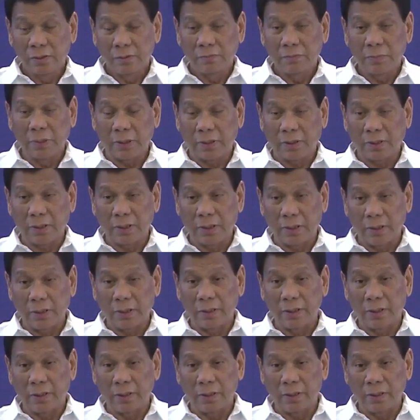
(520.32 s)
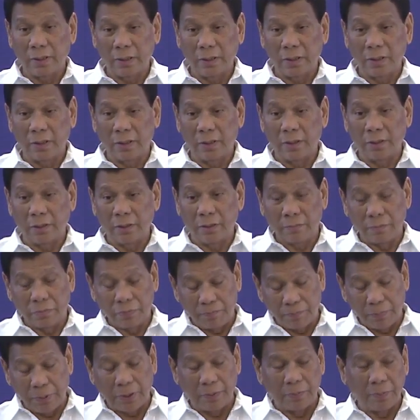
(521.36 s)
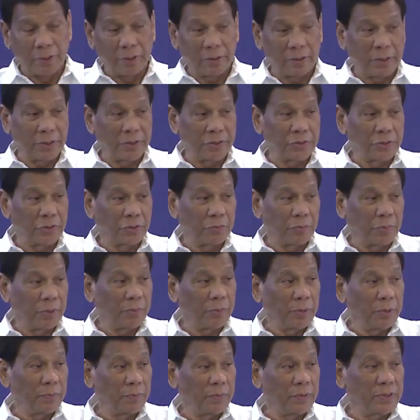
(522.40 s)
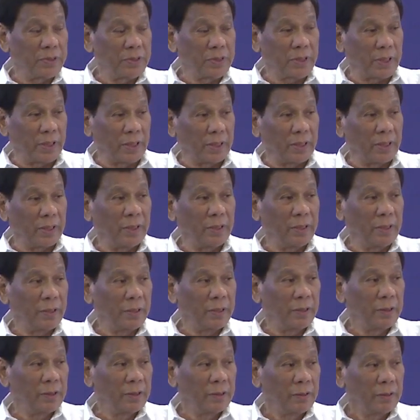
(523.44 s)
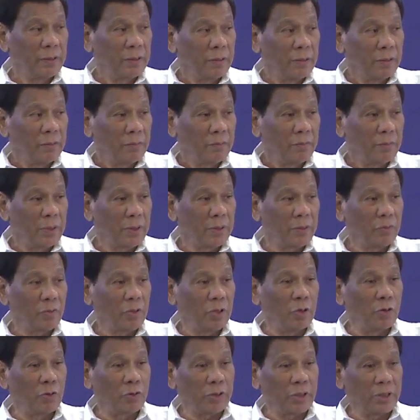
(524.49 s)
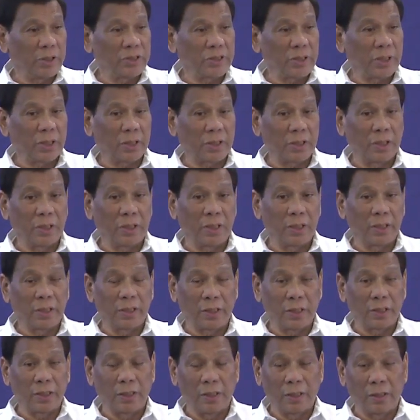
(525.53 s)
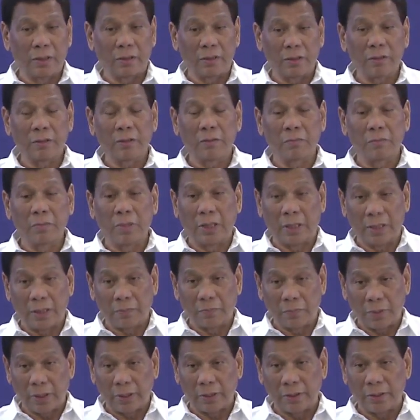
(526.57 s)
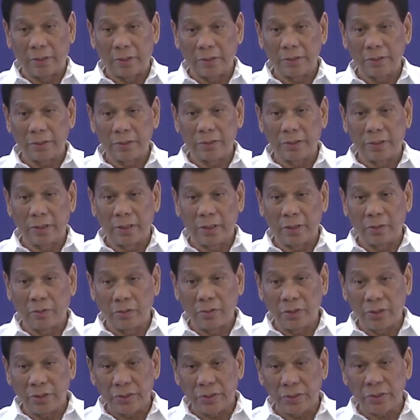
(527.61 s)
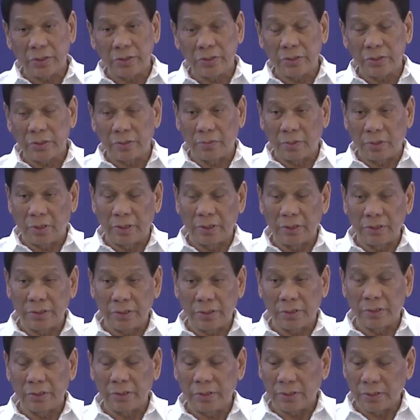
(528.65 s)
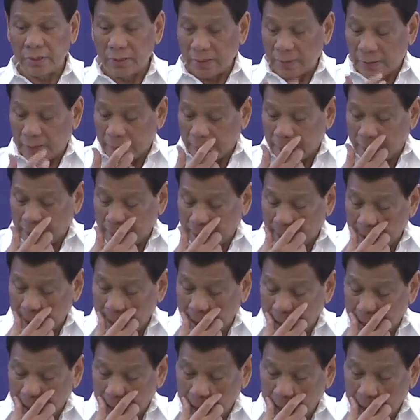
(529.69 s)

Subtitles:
But the pigmentation maybe of the skin, but we look exactly like our Malay brothers, the Indonesians, the Malaysians, and the